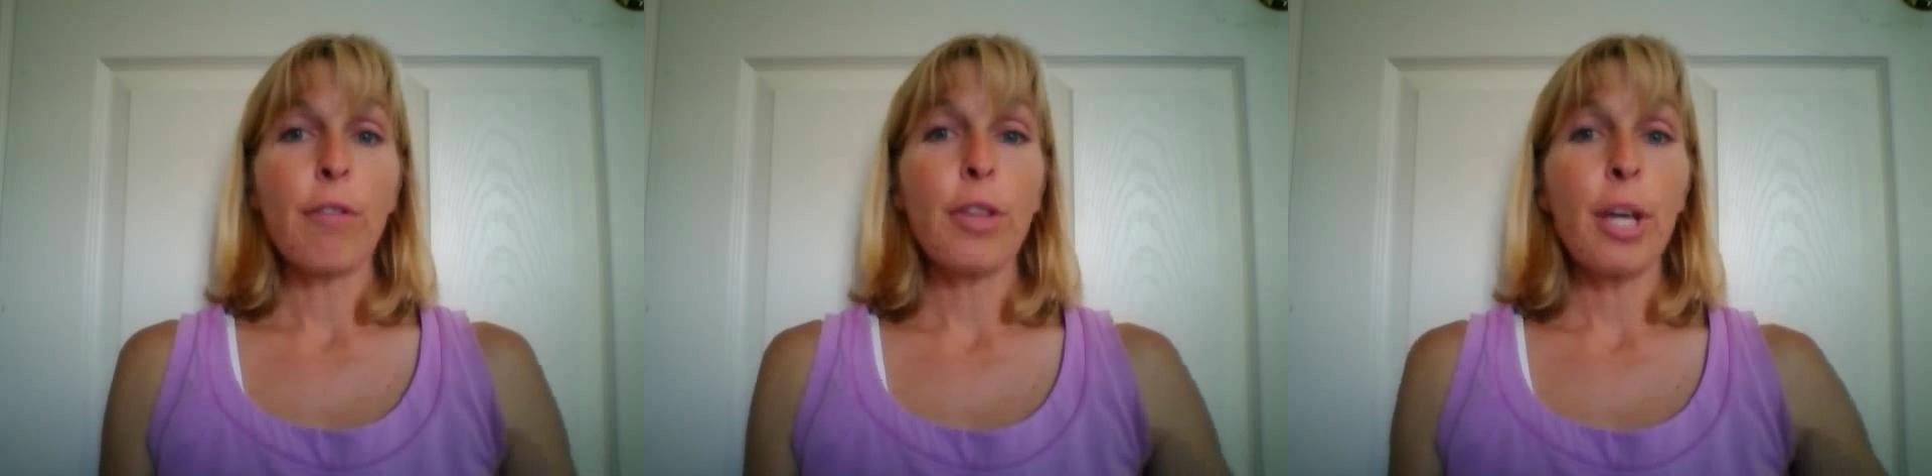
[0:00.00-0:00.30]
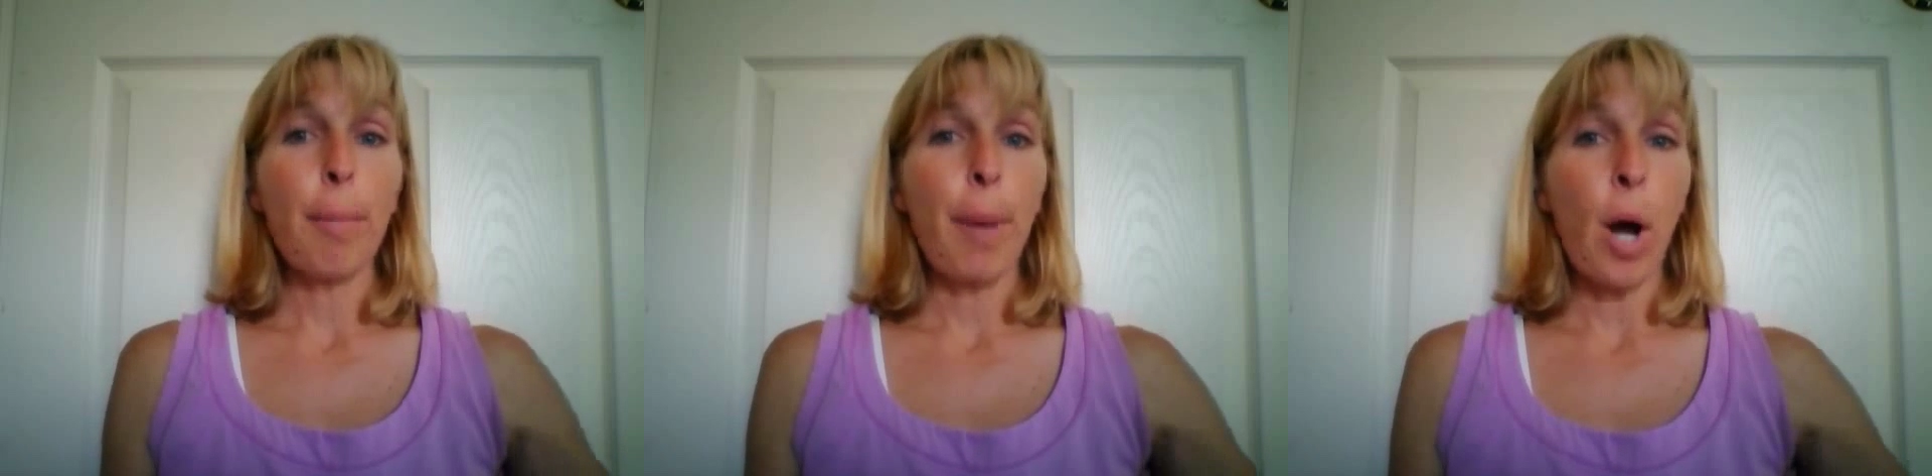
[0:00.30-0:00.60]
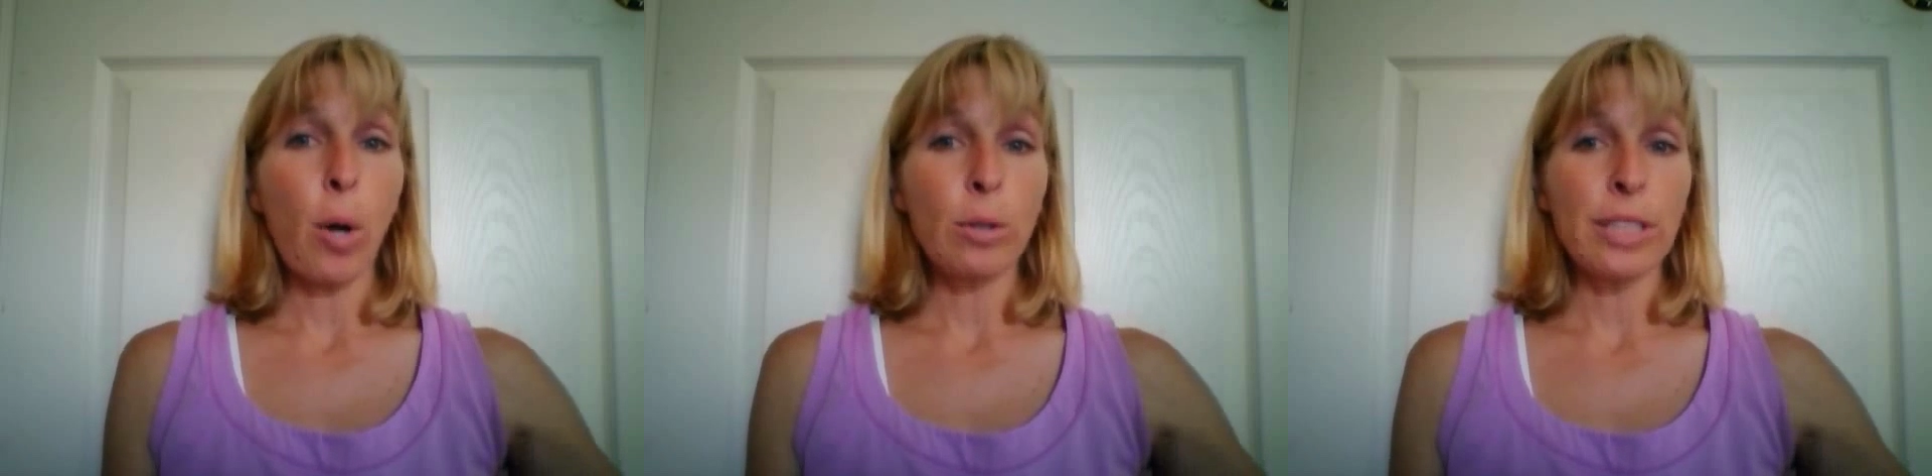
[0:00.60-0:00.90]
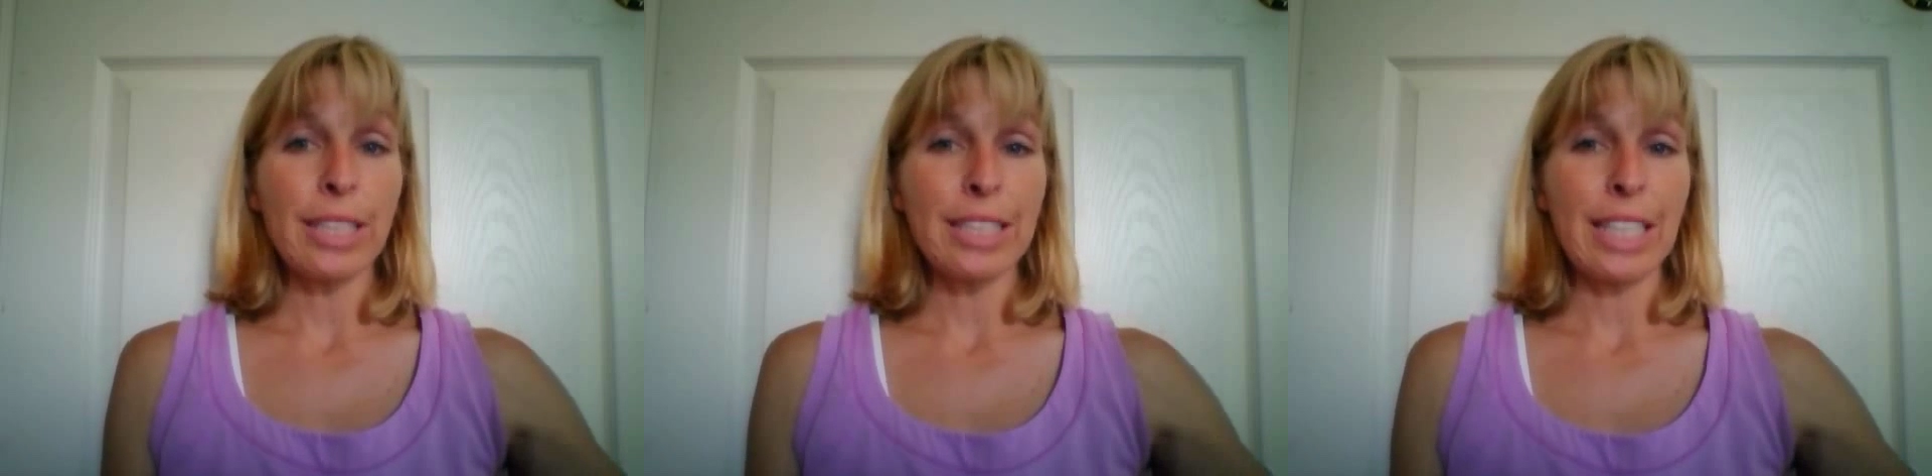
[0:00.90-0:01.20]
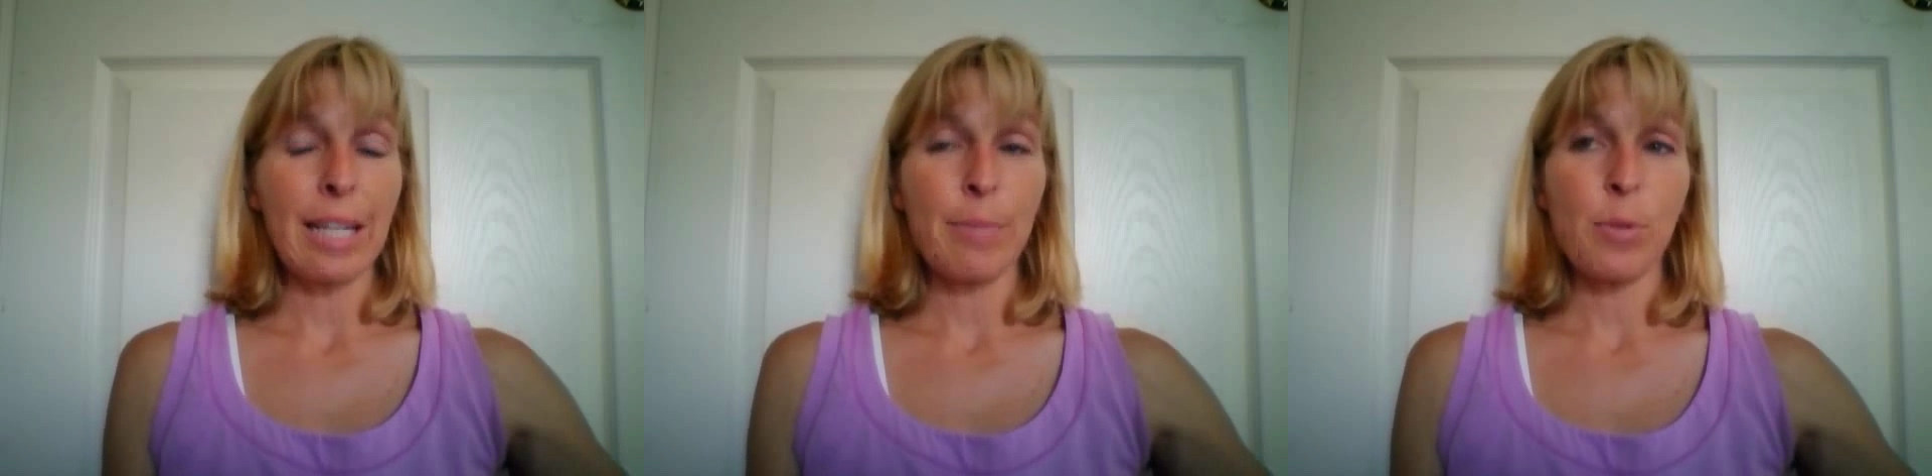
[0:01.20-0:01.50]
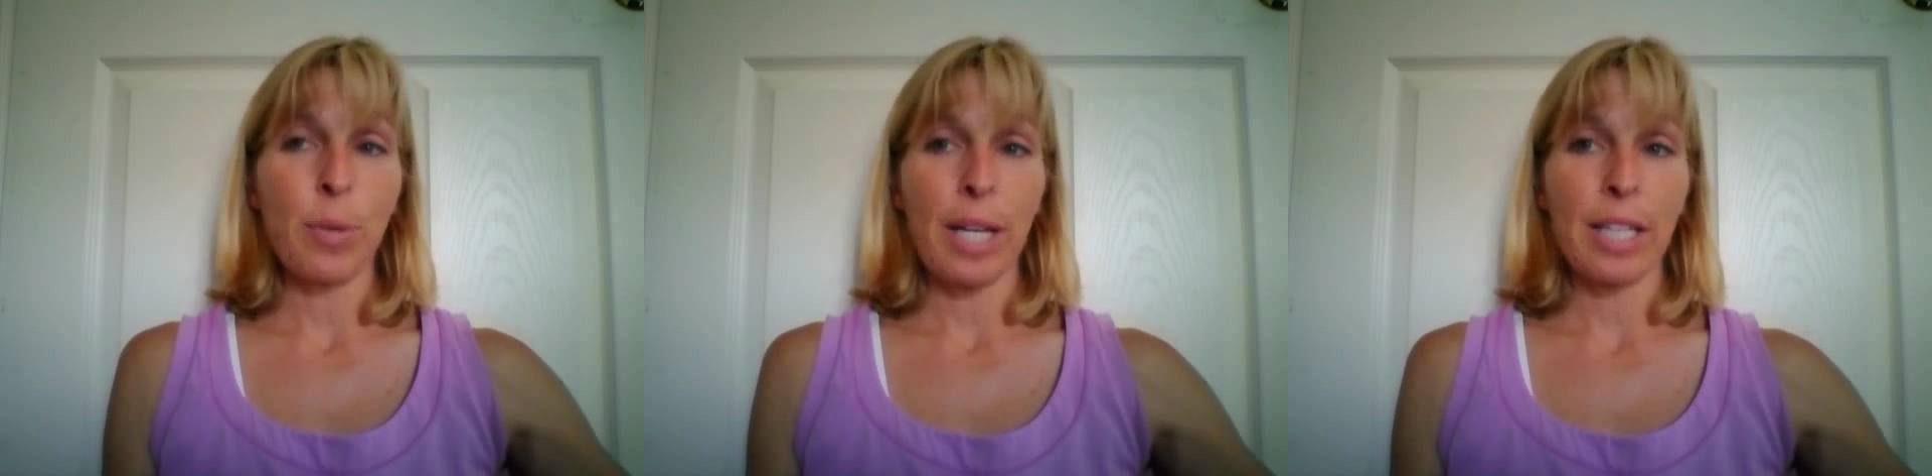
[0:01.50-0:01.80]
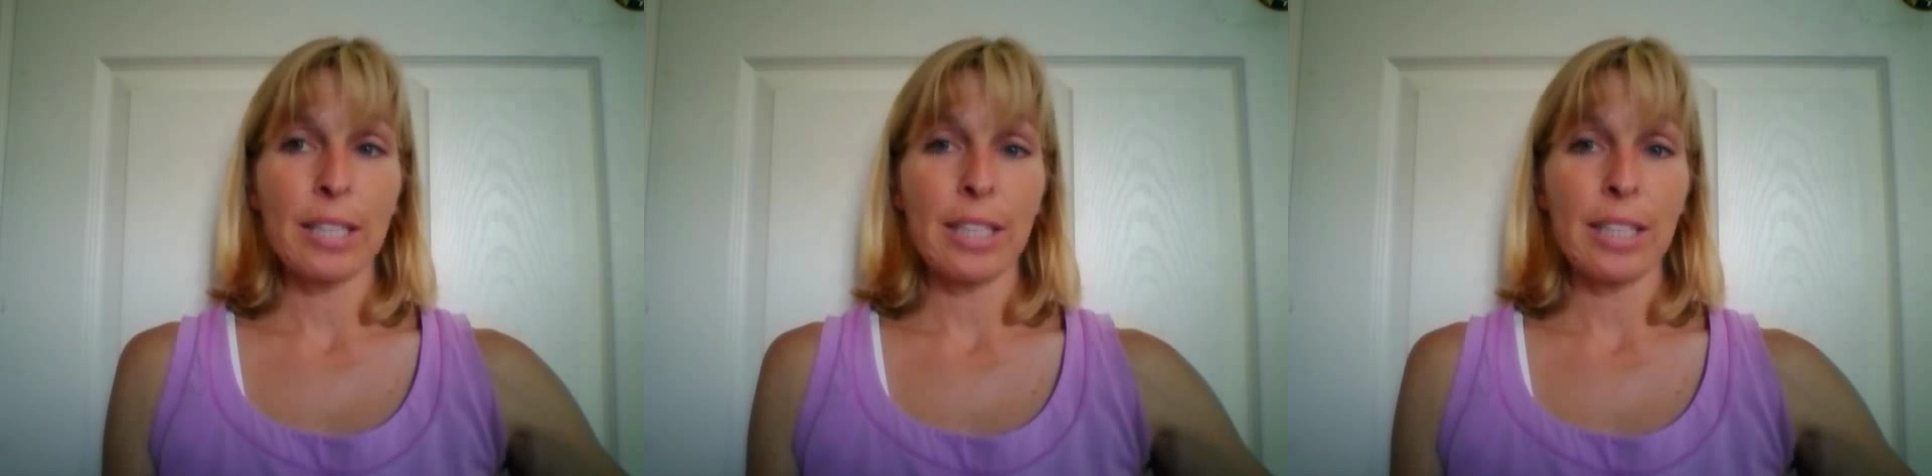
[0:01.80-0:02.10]
for the opposing team's
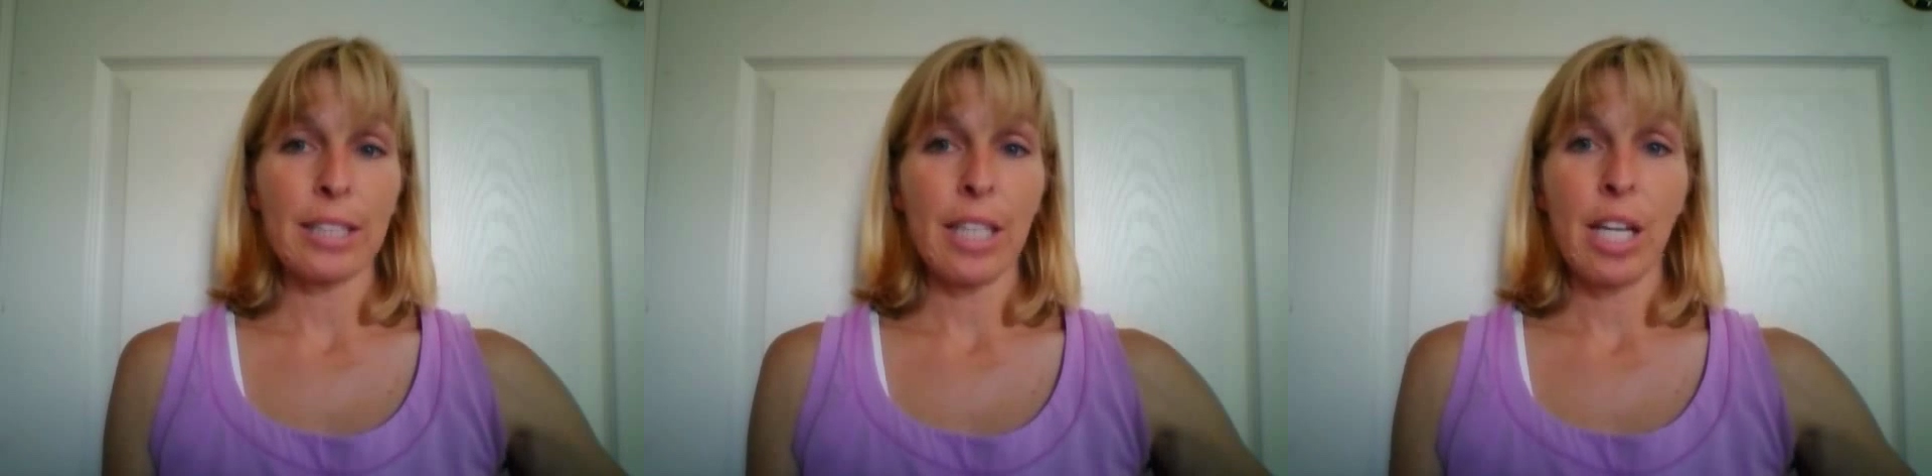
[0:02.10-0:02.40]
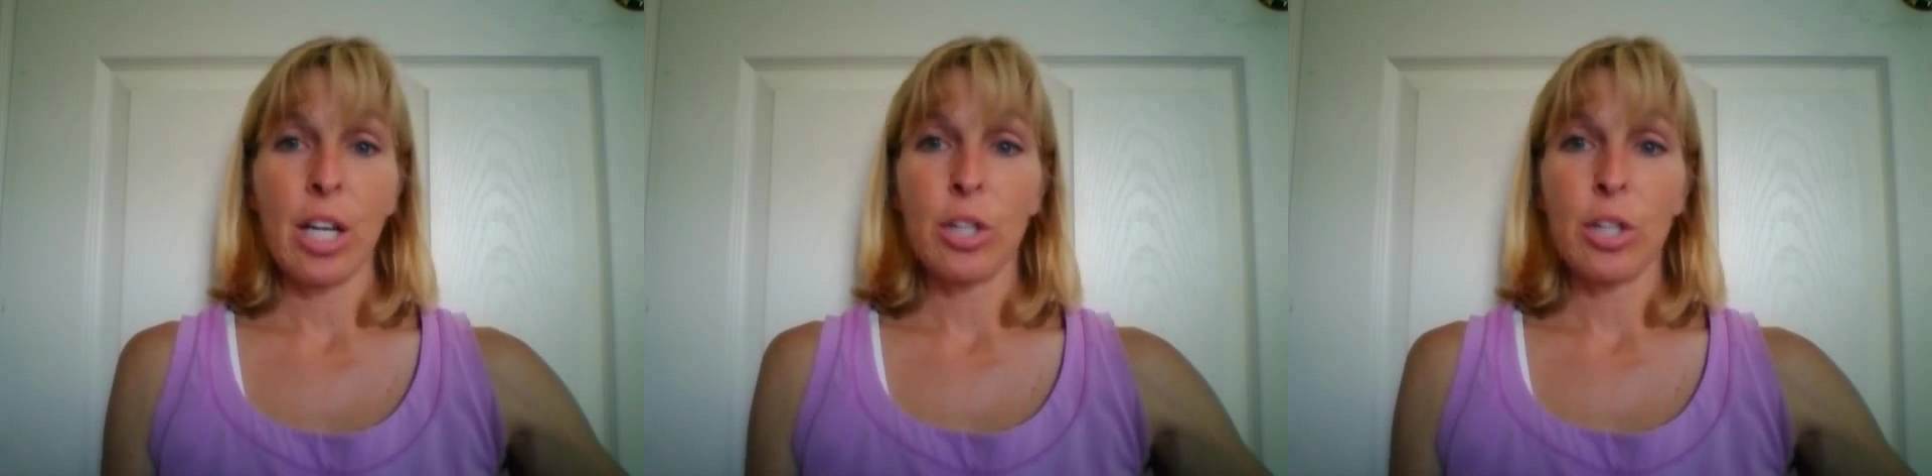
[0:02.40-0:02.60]
witnesses.